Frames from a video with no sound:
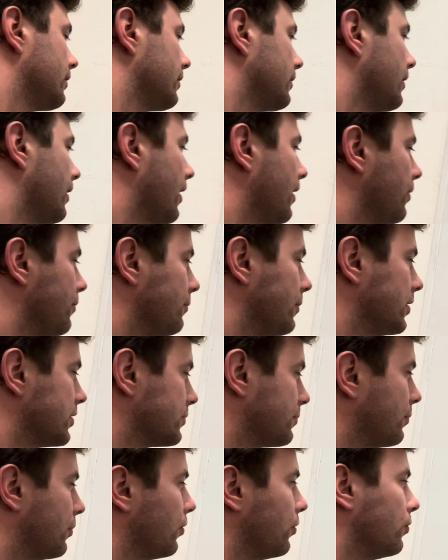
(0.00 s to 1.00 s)
how much
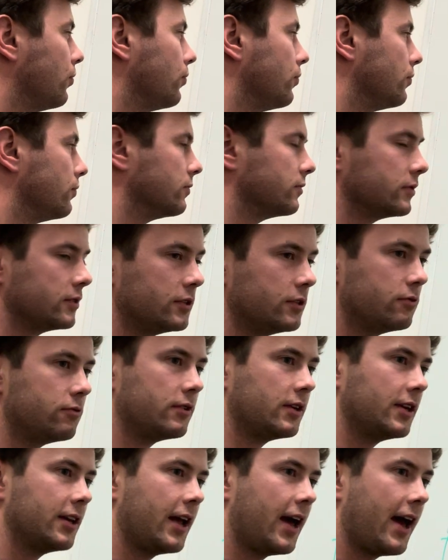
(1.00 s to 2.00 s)
pull you
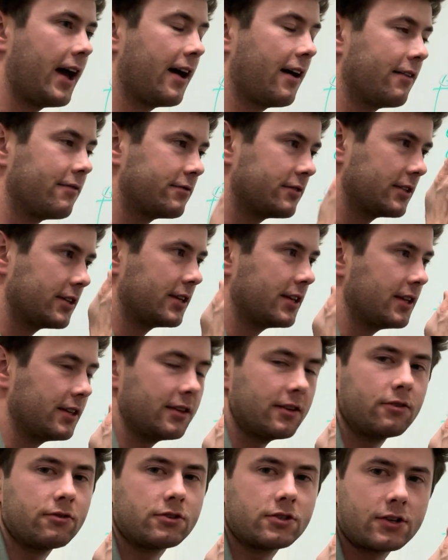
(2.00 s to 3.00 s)
can have to get
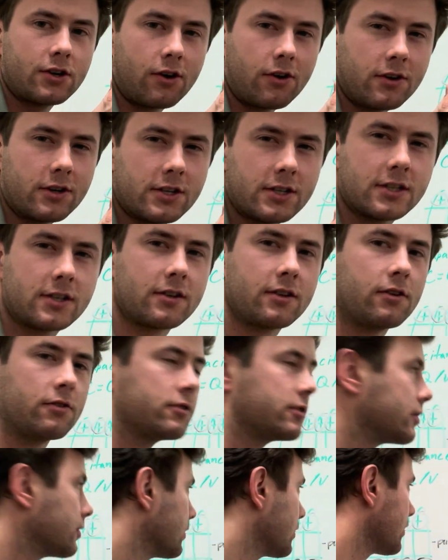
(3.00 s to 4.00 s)
those charges
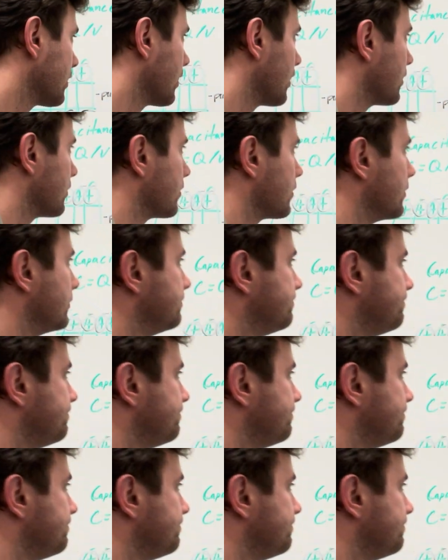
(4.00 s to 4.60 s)
closer together.